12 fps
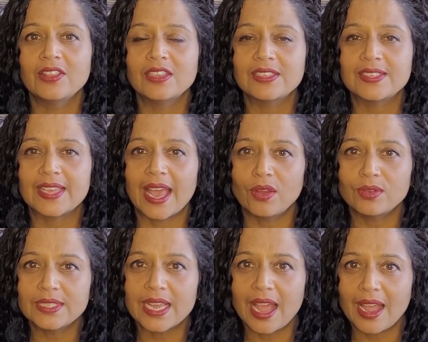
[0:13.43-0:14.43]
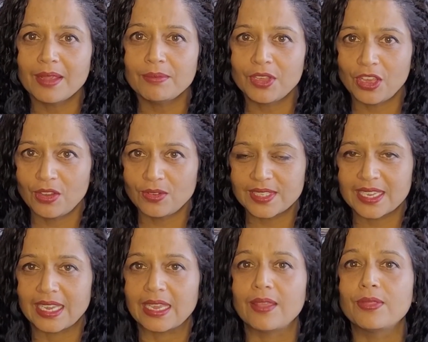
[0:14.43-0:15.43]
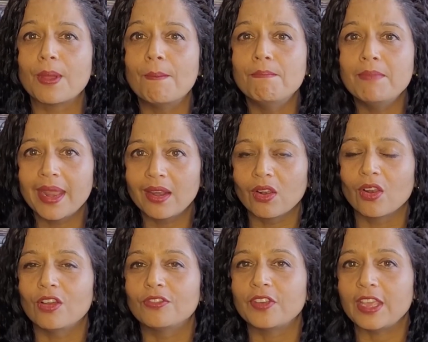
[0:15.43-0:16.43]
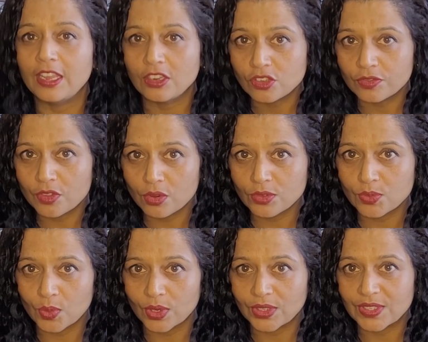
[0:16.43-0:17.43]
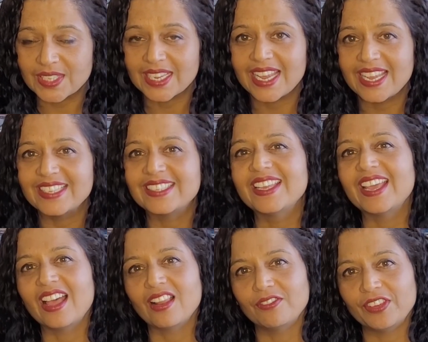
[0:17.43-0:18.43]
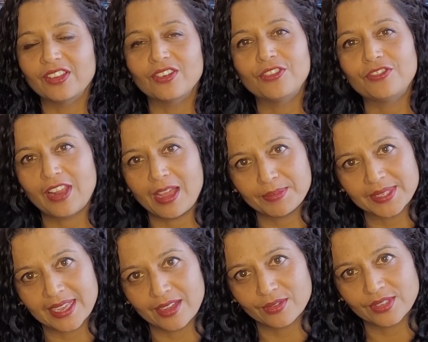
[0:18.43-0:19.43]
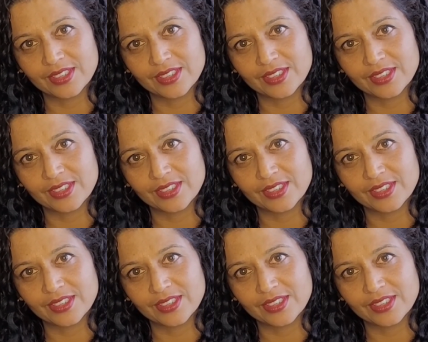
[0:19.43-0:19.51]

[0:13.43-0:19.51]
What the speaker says: The sound I'm using in the middle of each of those words is the alveolar flap sound.